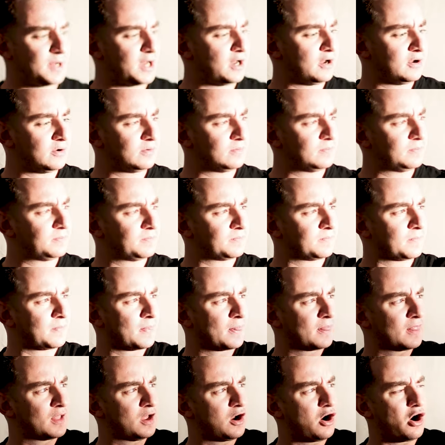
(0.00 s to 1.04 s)
about
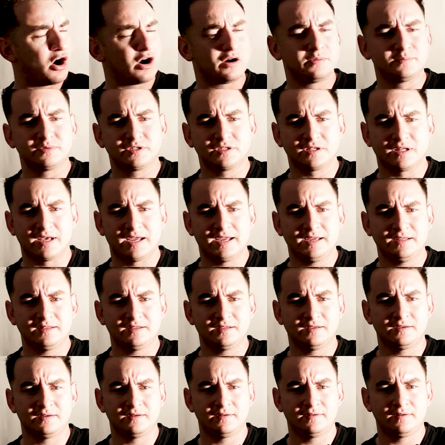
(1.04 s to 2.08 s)
arm's
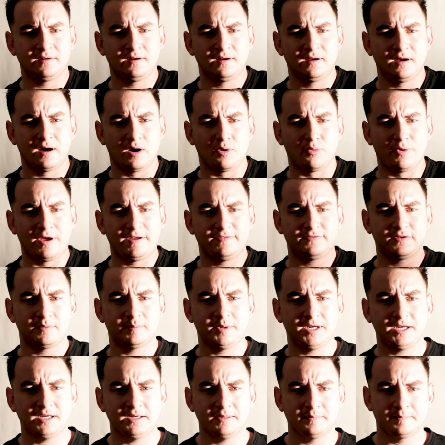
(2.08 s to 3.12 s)
length away
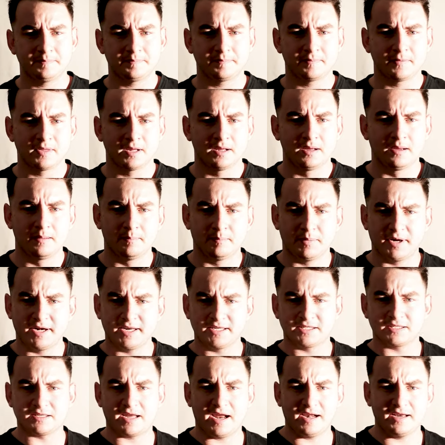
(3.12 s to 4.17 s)
from me, but
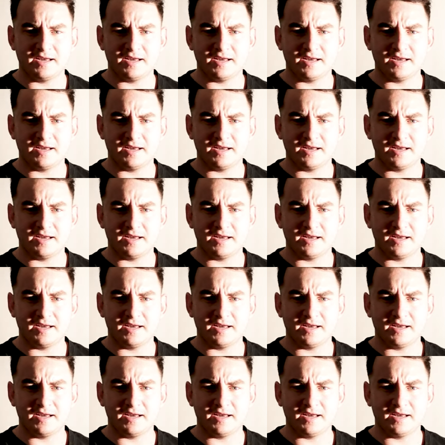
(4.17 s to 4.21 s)
it's